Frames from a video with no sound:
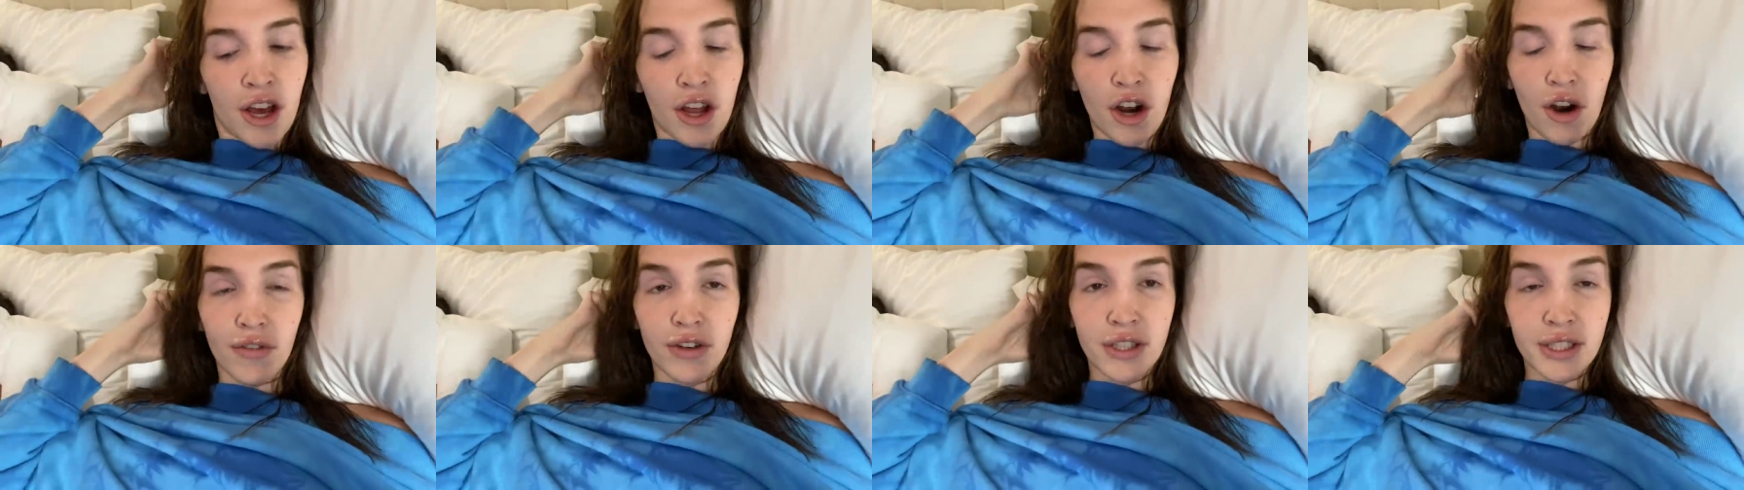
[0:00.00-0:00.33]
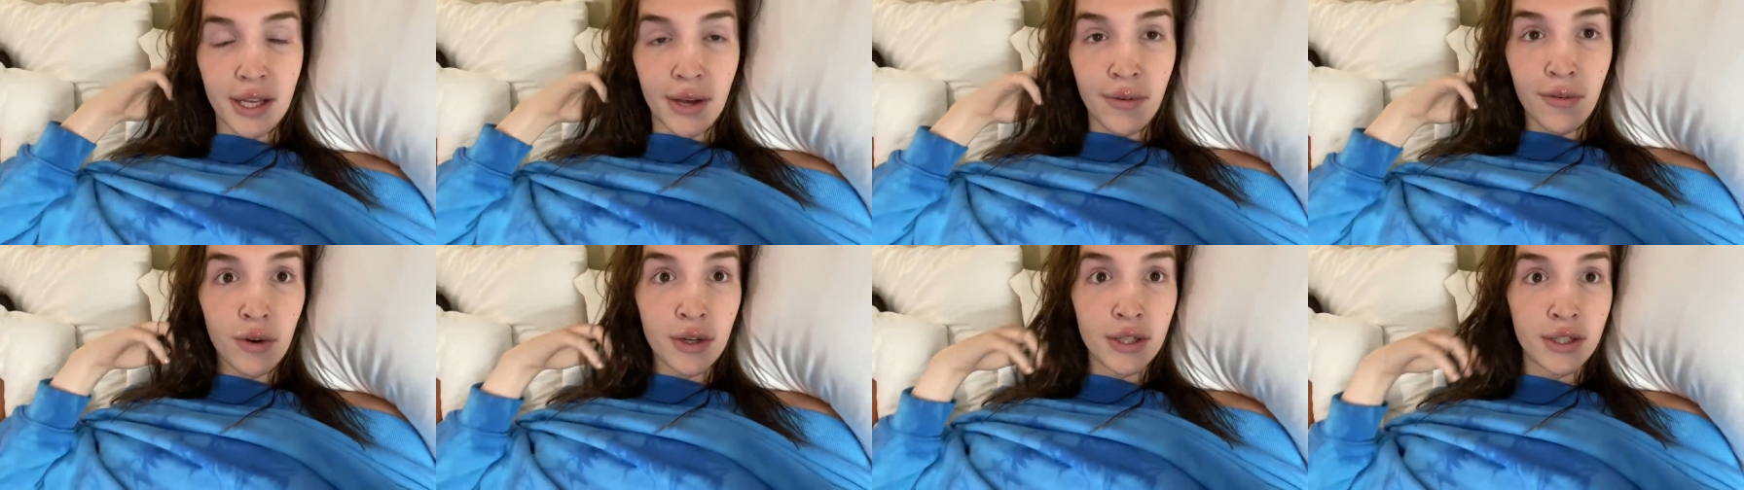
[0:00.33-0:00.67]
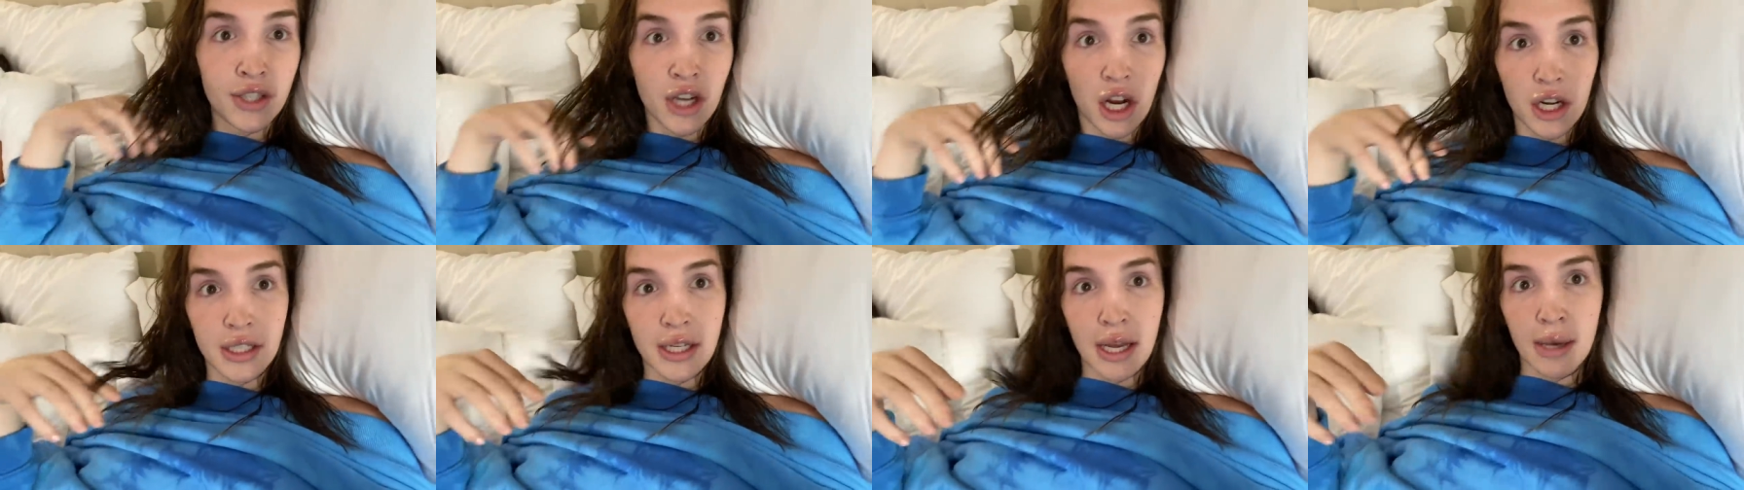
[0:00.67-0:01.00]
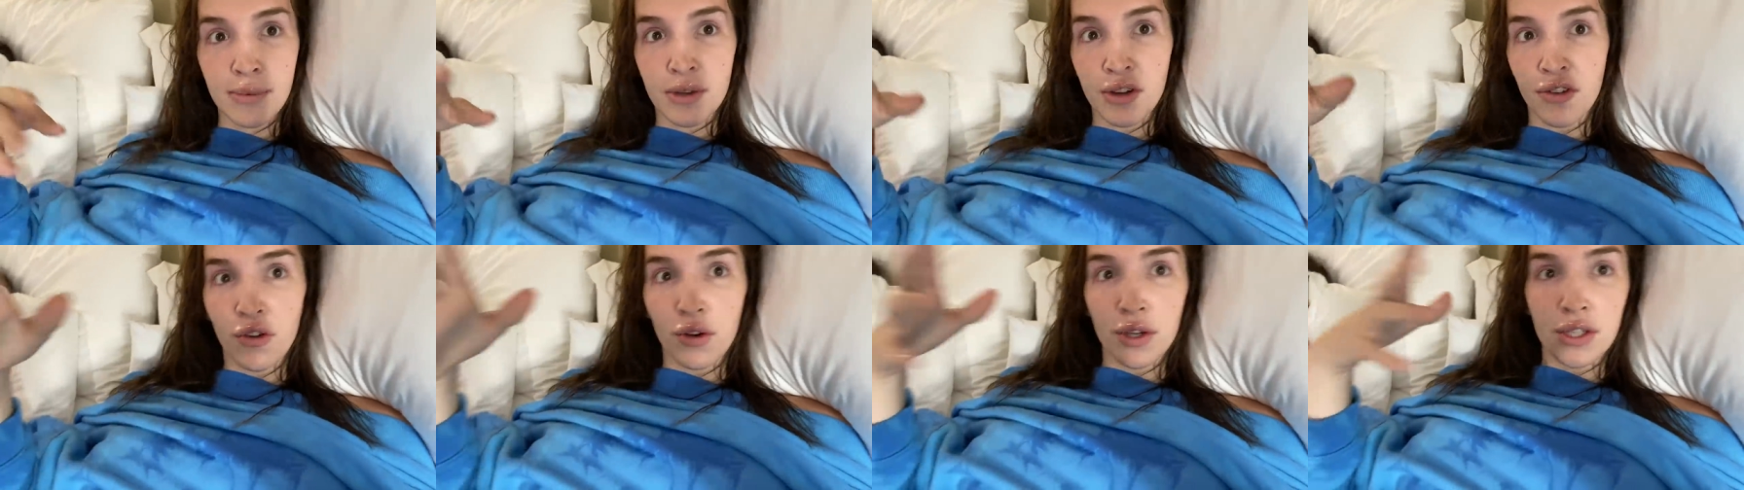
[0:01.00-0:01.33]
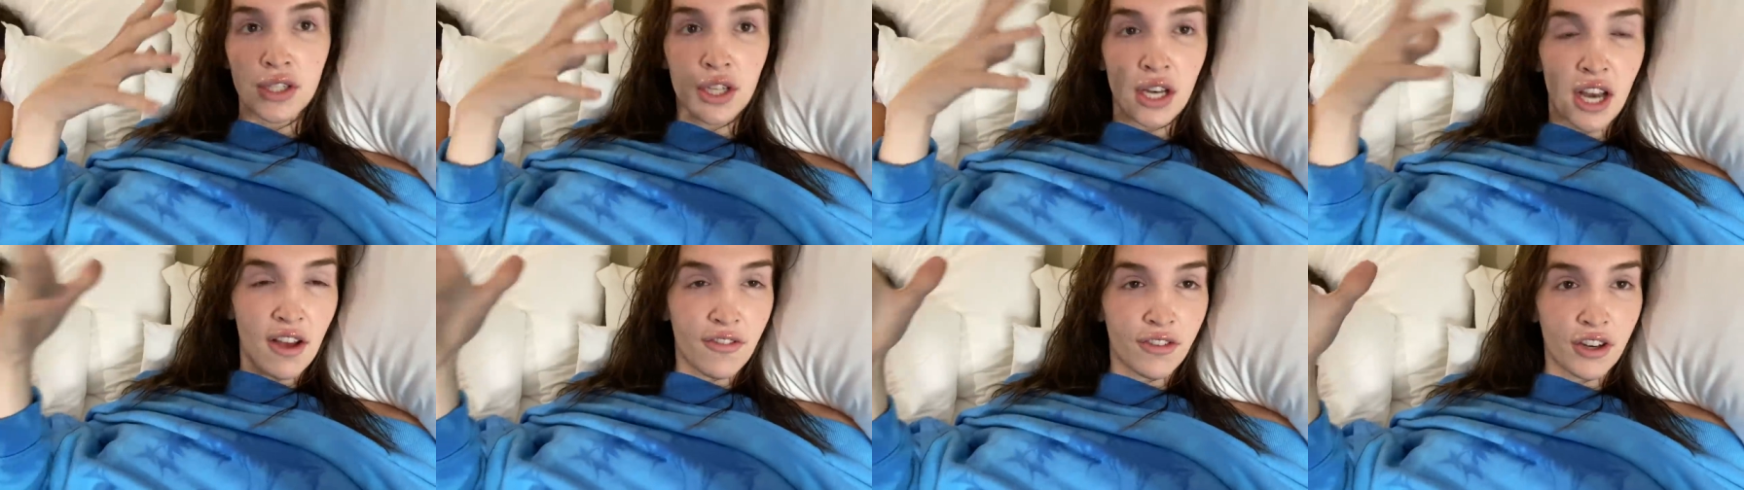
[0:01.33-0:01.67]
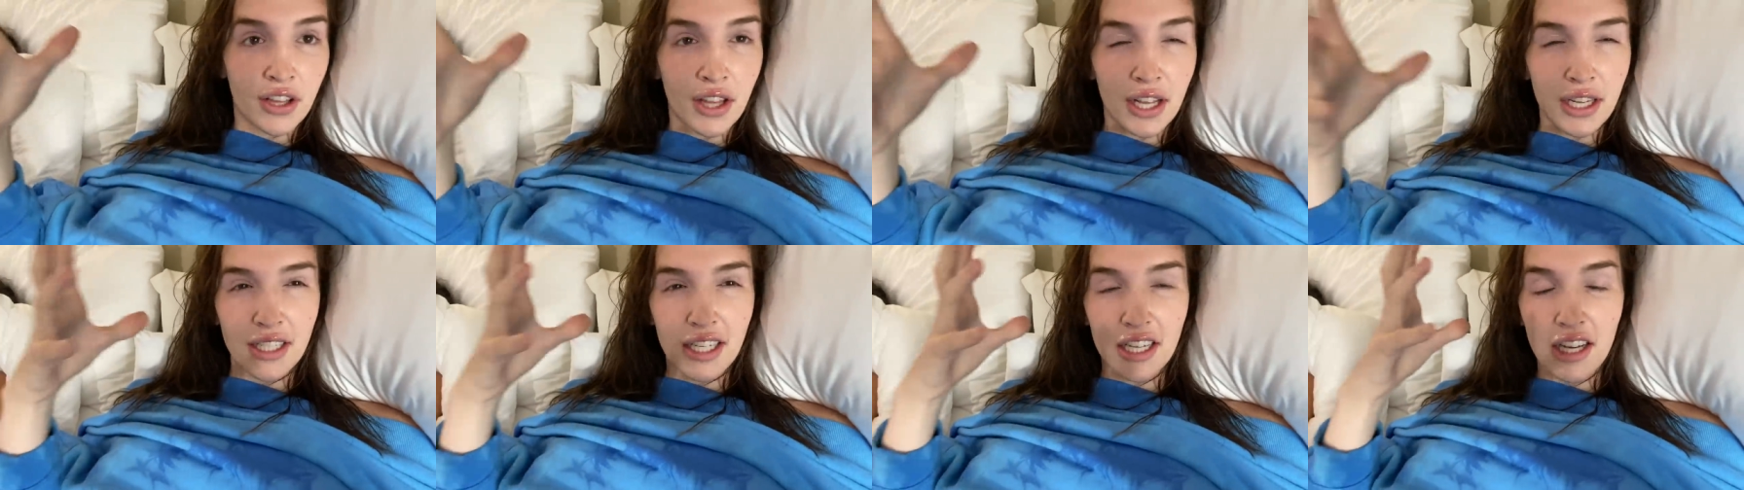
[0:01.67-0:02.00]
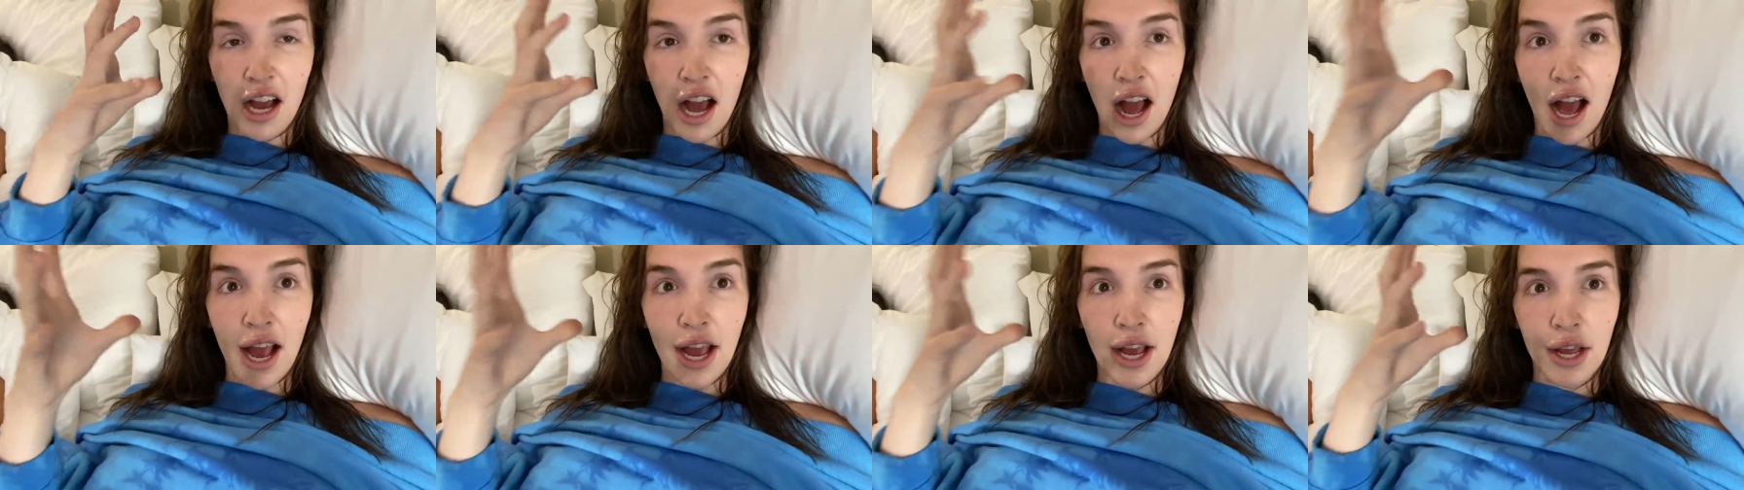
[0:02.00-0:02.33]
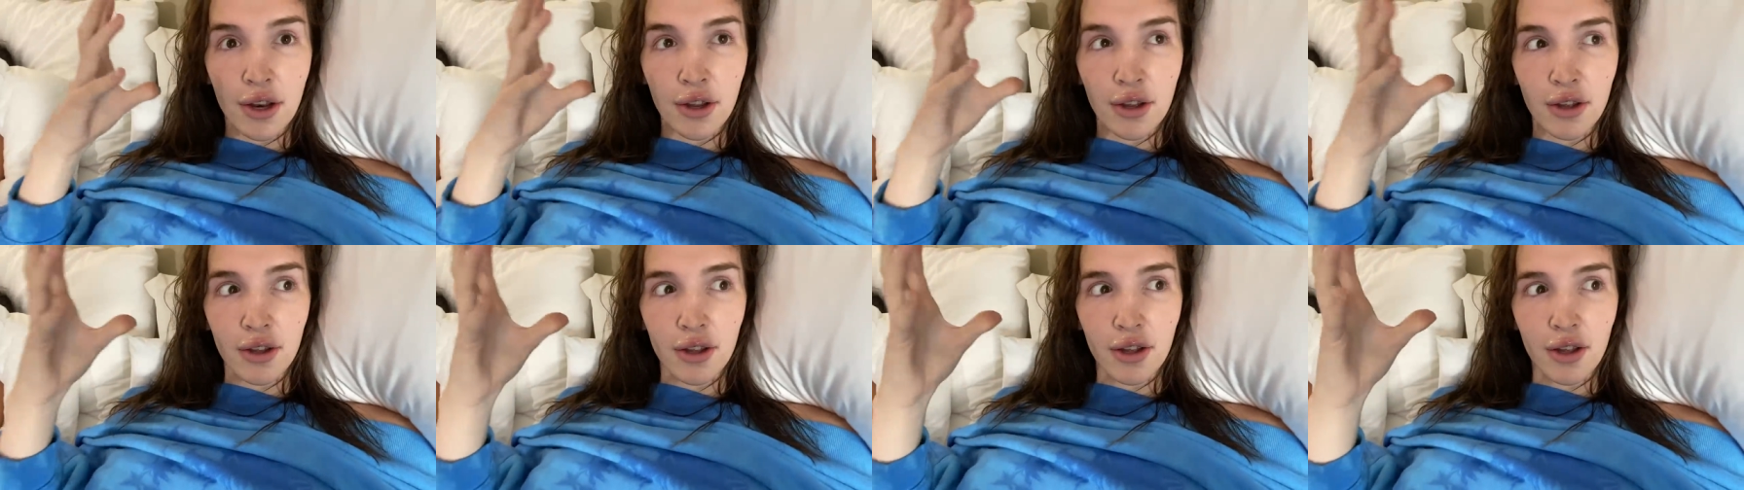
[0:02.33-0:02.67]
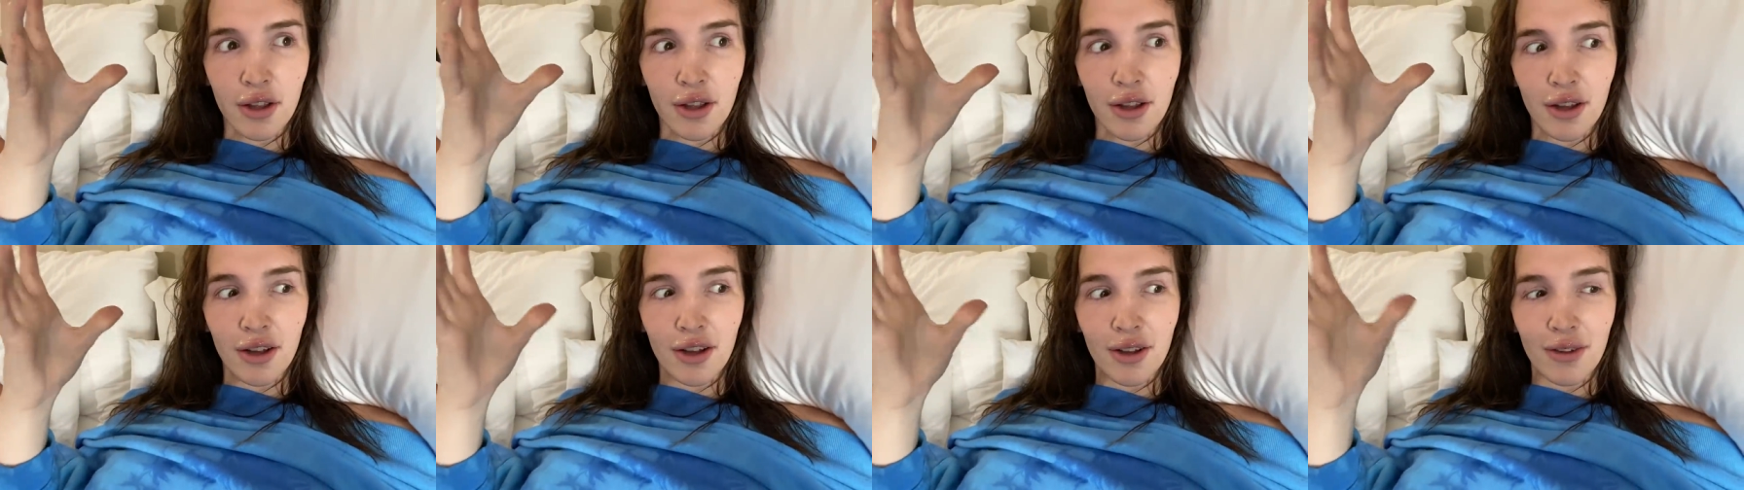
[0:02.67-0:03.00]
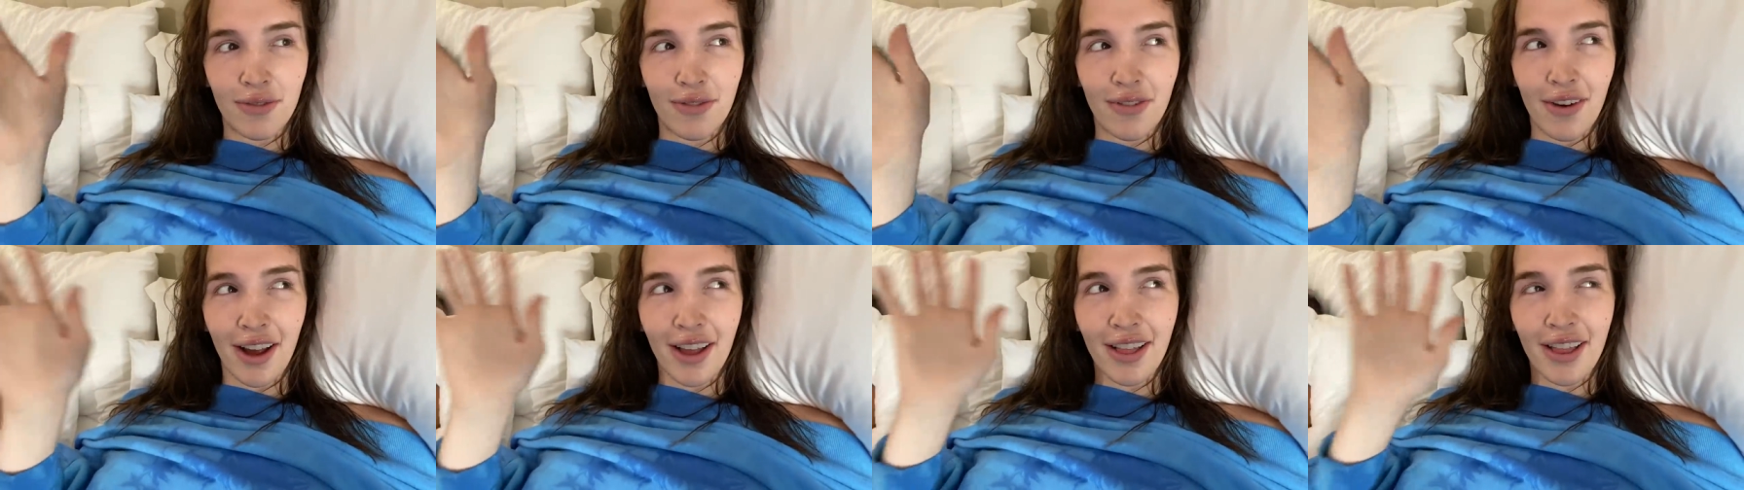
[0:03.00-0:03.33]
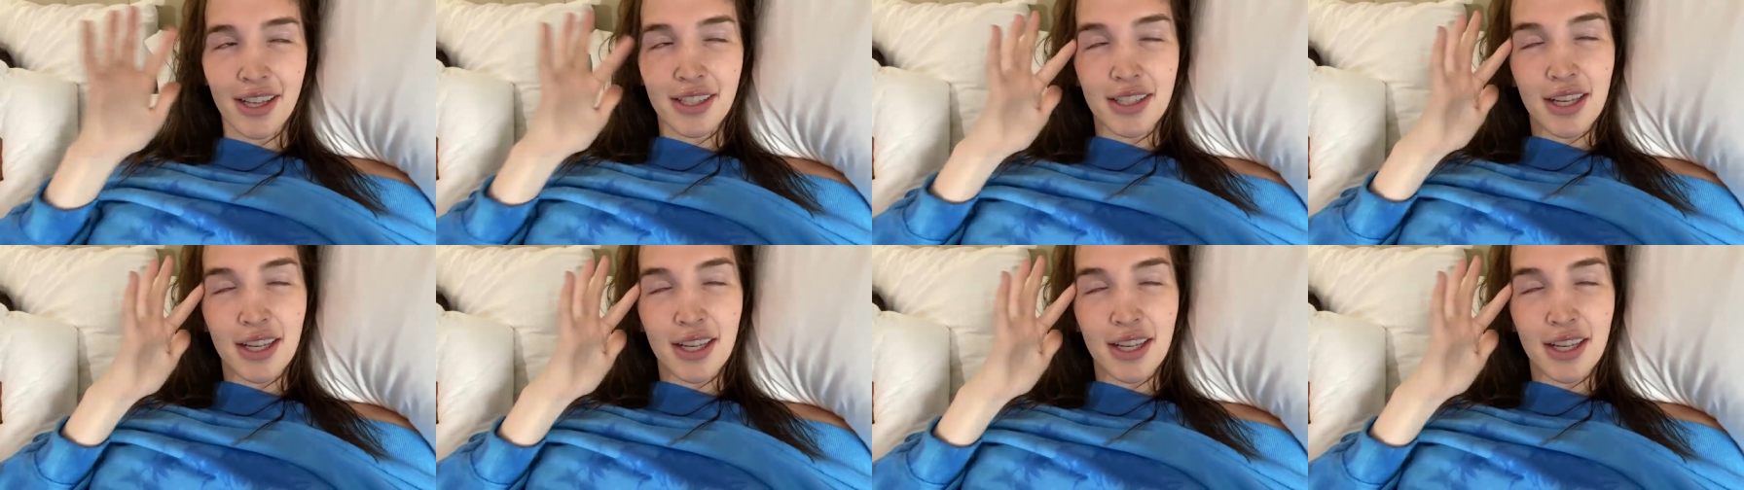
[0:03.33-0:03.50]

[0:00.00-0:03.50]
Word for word: And obviously I've always duct taped. I've always done everything to hide my like